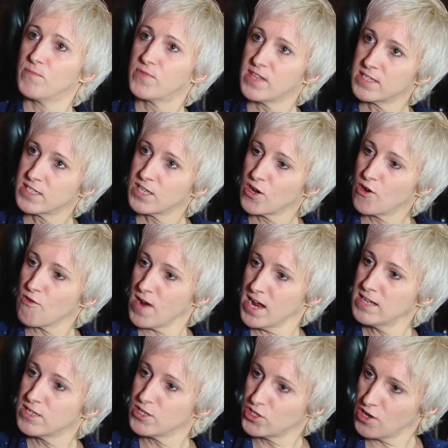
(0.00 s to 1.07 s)
there's a
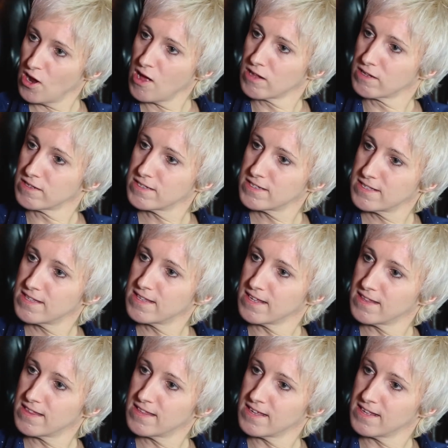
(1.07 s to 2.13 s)
greater chance
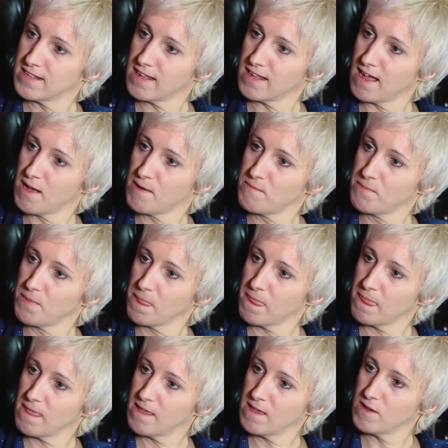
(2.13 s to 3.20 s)
that
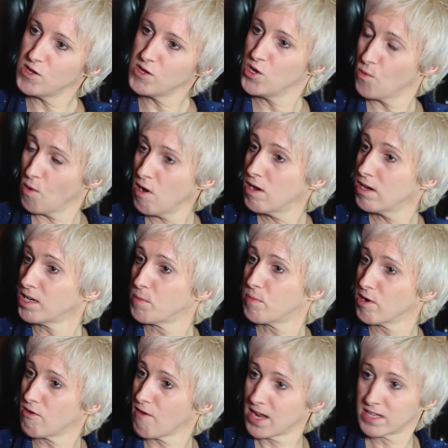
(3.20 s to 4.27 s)
you are going to
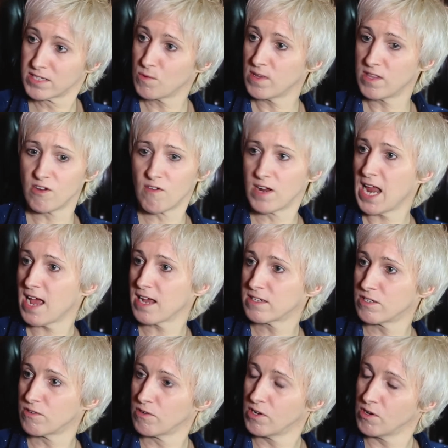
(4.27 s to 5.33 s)
progress, whether you're an
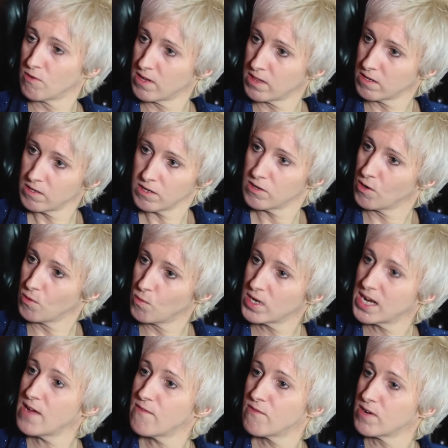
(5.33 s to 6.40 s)
actor or you're
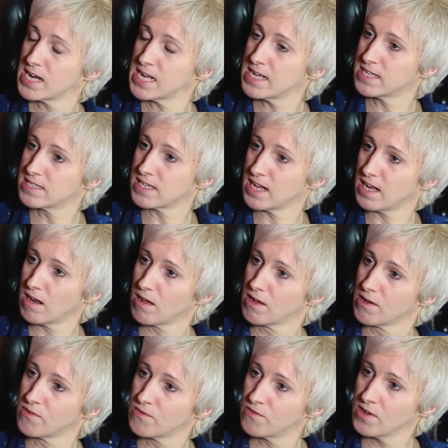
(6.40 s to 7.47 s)
whatever it is in
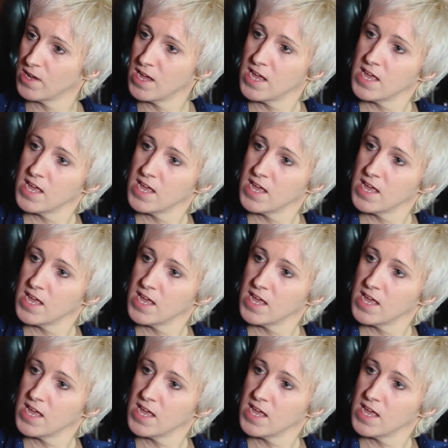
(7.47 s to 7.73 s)
life.